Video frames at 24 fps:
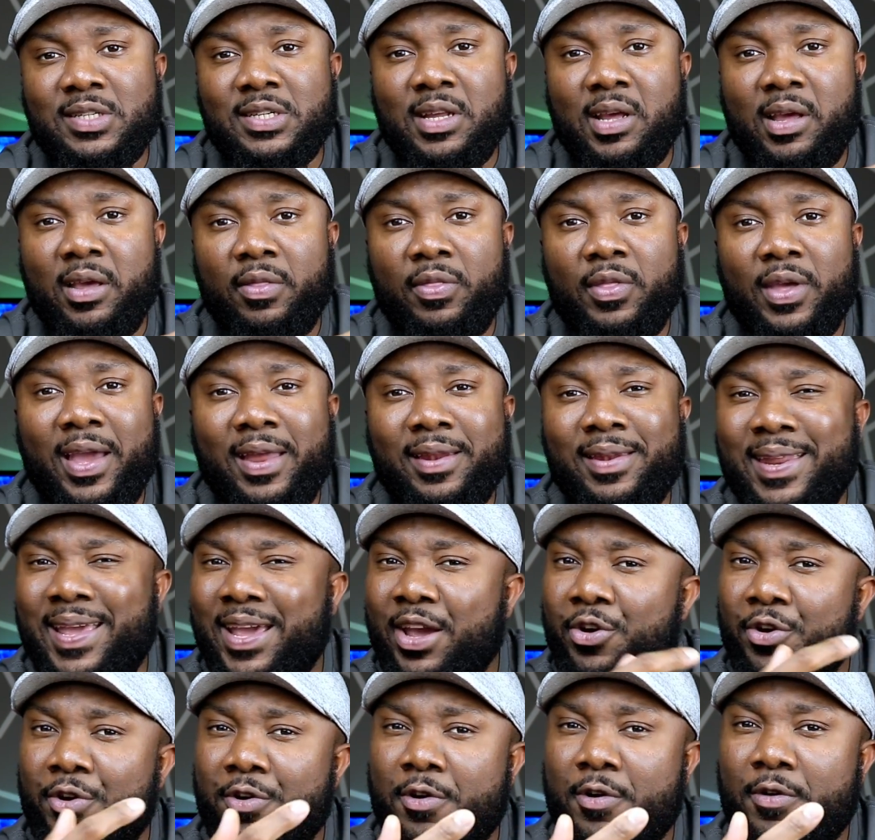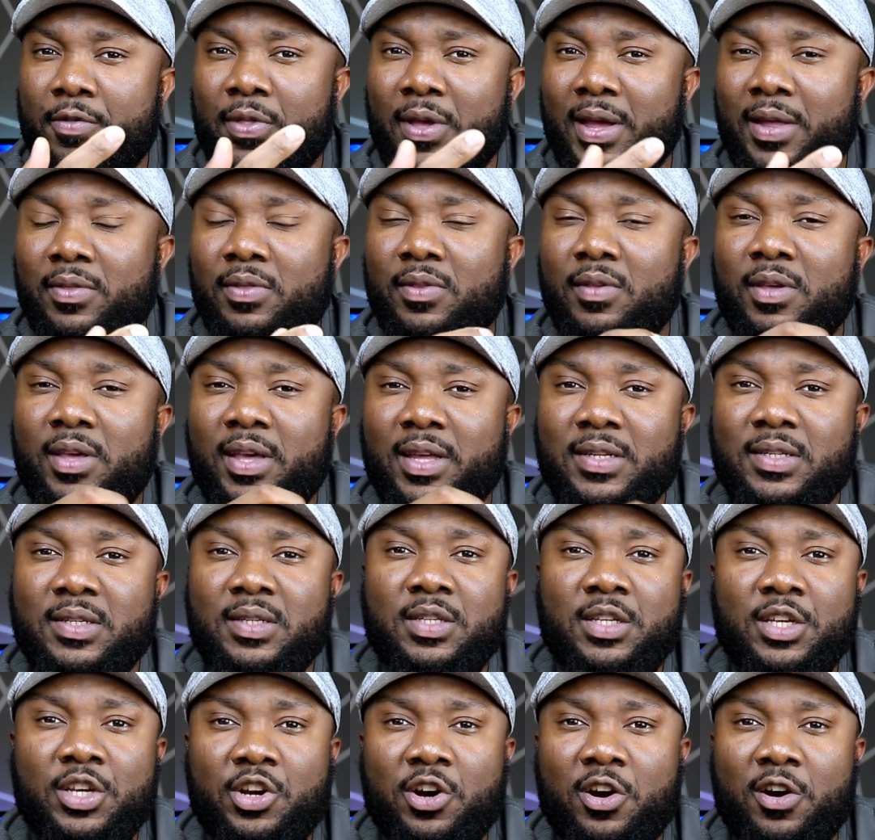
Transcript: saying that they heard that the SD